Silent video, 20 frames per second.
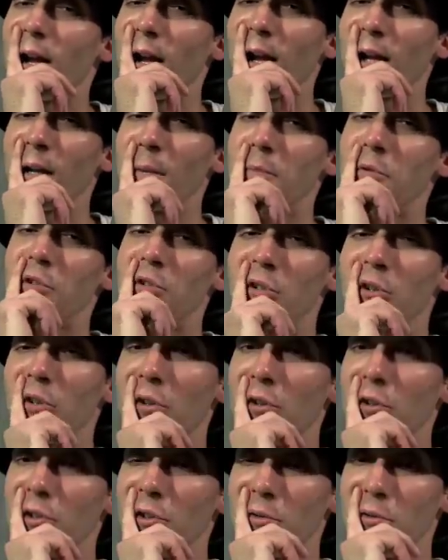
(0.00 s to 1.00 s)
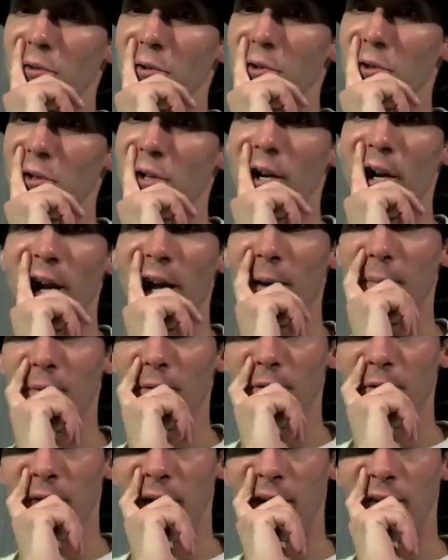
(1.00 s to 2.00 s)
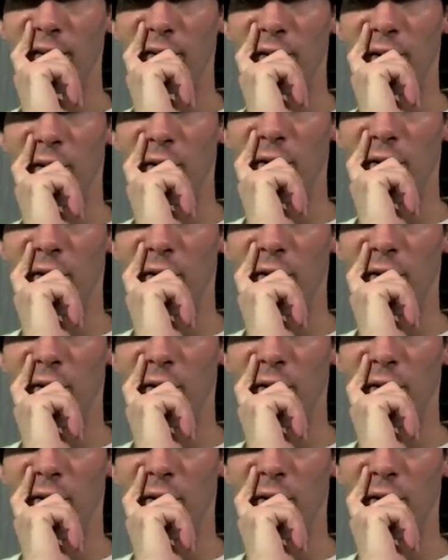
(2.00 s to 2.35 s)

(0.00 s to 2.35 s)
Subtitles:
and I'm sure those of you who are Apple fans